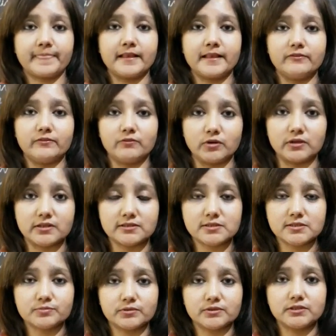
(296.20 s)
What is his
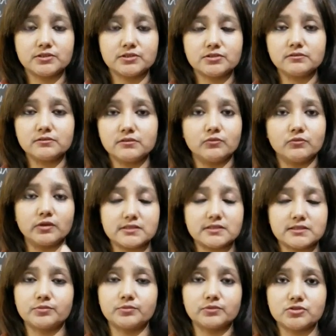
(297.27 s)
position? What is the
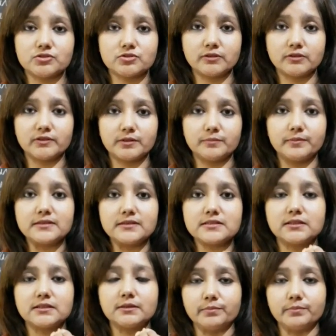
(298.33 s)
position of the bus? The
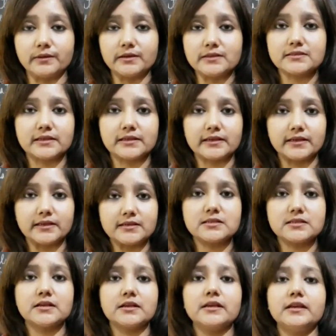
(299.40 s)
bus is
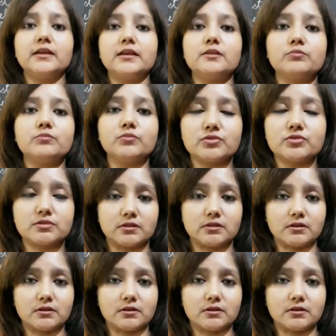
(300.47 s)
in motion.